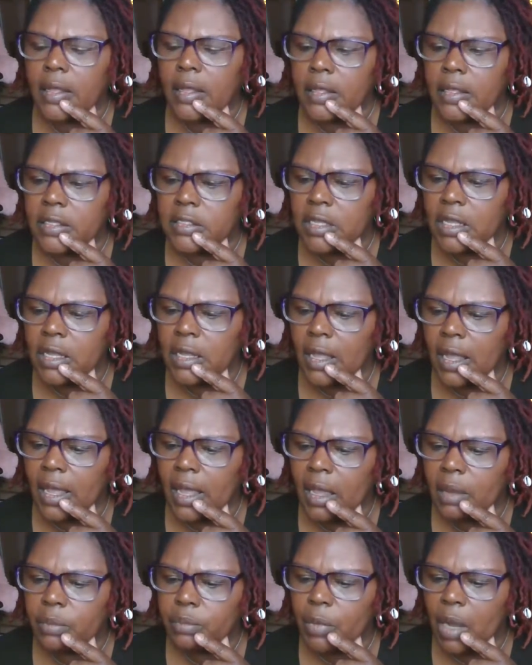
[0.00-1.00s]
Okay, it
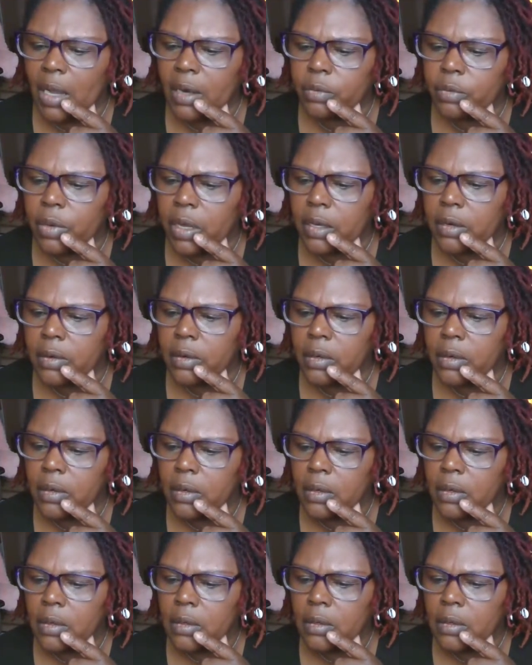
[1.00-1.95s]
said add moderator.